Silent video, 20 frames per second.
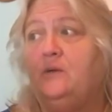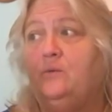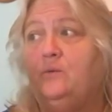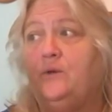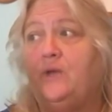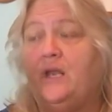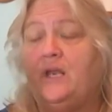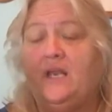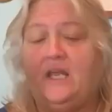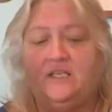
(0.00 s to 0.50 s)

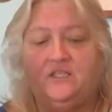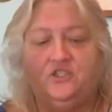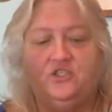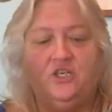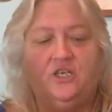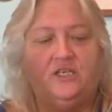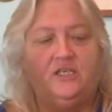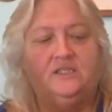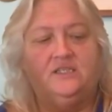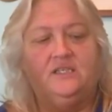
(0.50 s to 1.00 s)
When I last
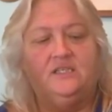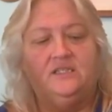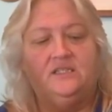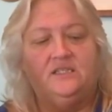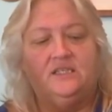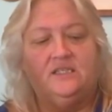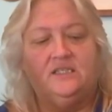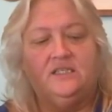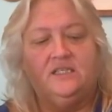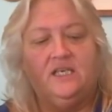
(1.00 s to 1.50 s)
checked, it said
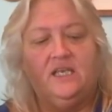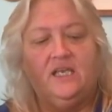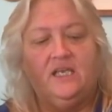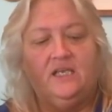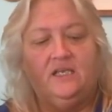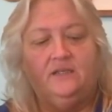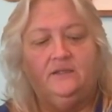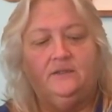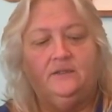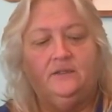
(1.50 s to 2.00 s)

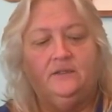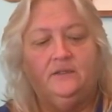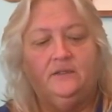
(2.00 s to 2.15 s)
68.